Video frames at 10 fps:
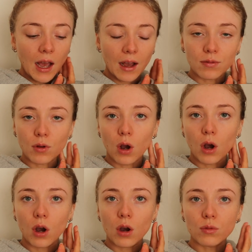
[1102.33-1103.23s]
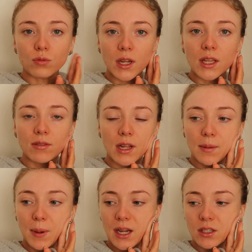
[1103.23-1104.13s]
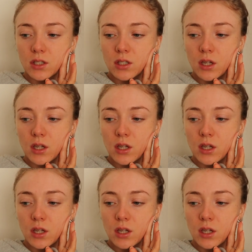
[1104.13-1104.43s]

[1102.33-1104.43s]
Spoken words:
I've got really, really bad